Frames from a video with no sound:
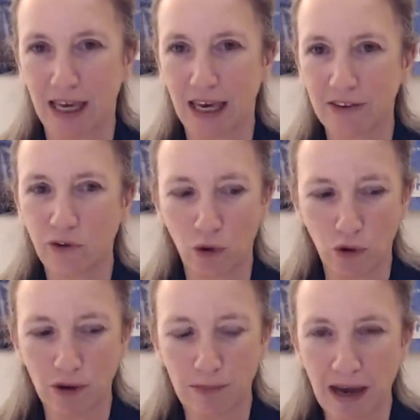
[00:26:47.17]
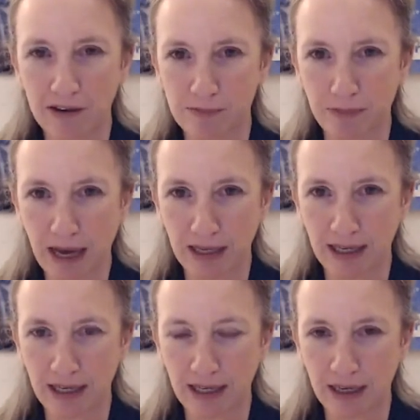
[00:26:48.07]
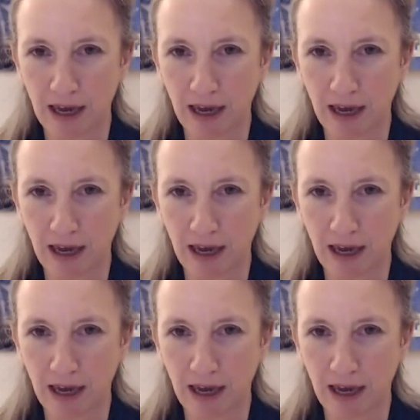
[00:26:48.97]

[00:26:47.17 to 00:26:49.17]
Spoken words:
It's all about banning.